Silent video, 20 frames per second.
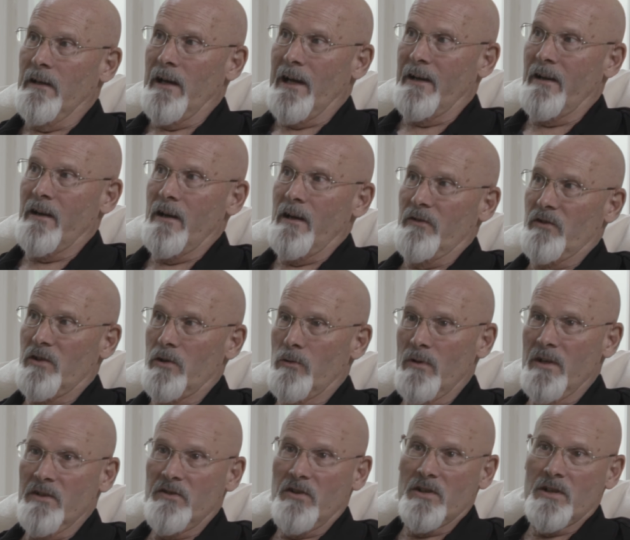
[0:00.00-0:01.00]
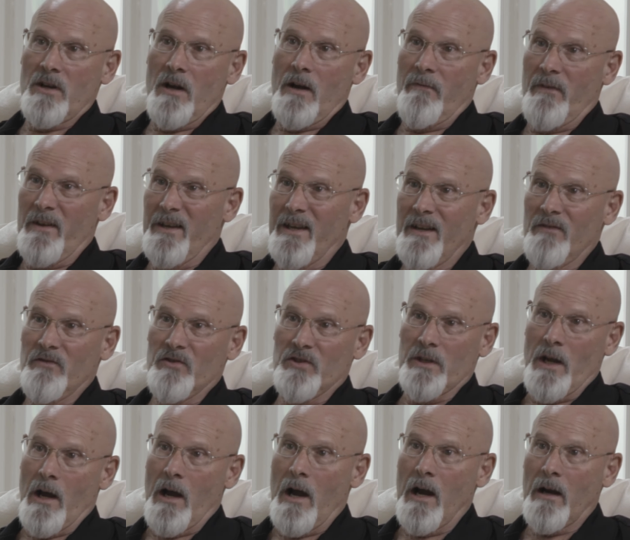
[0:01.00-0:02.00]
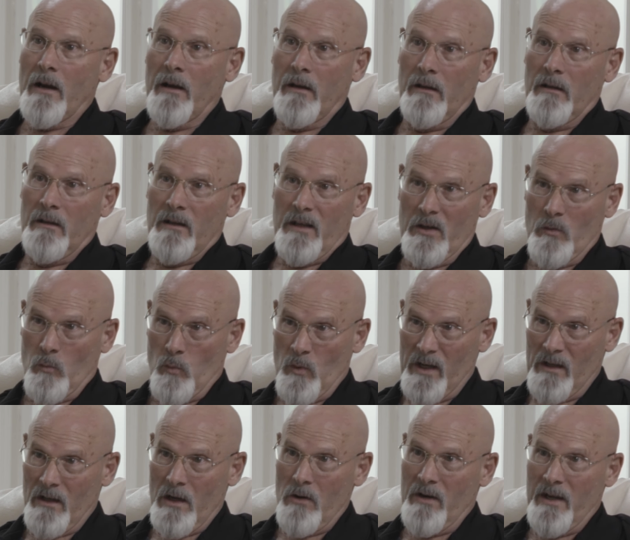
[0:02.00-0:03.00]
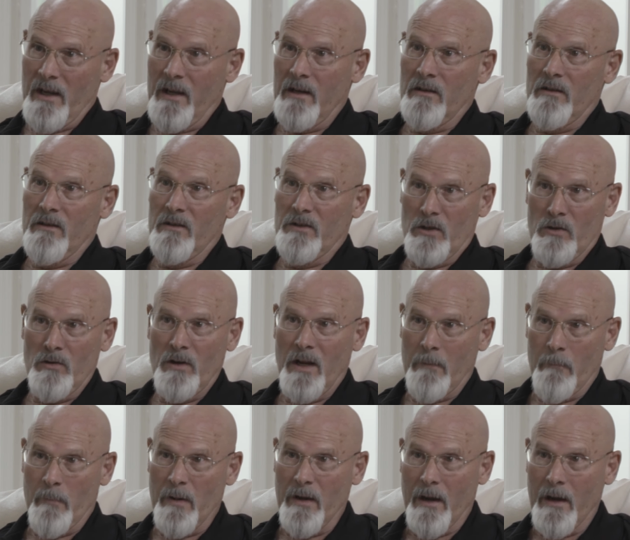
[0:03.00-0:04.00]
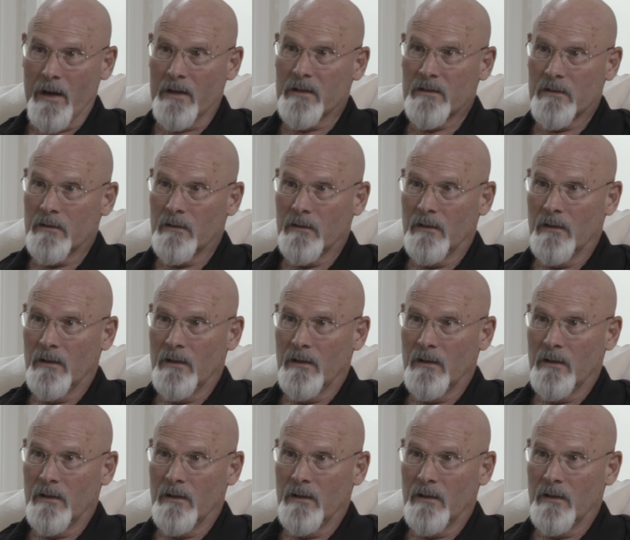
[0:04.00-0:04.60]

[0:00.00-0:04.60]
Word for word: I cut two inches off the headstock and relocated the tuning pegs.